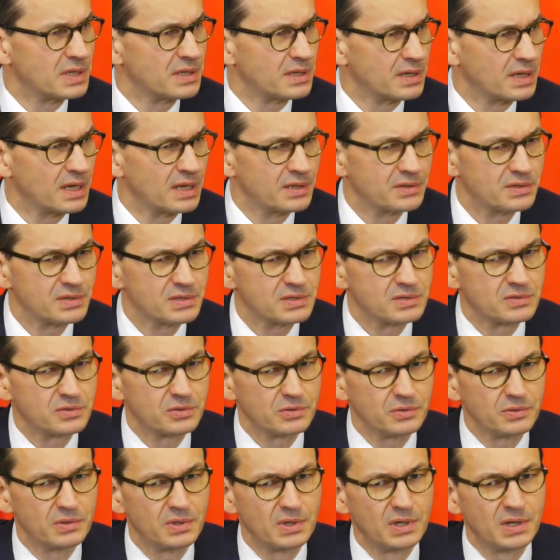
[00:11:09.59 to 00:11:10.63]
other countries
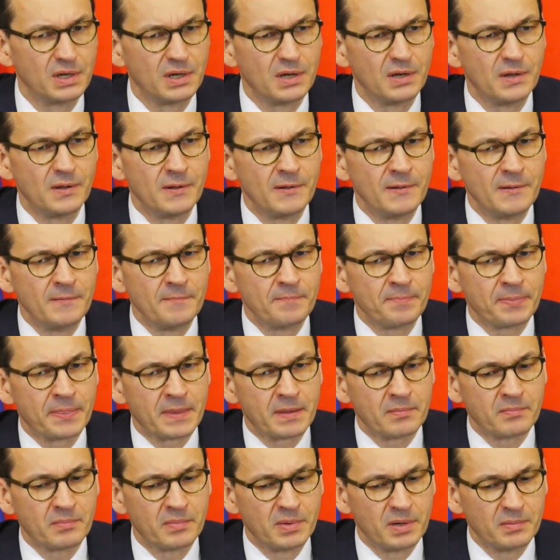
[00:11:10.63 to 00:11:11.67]
too,
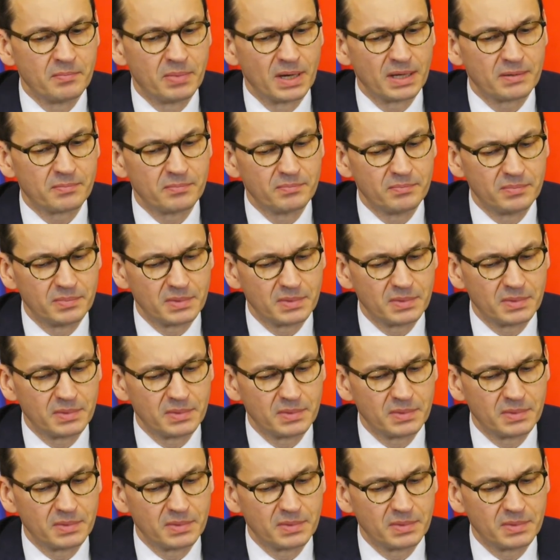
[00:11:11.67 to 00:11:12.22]
but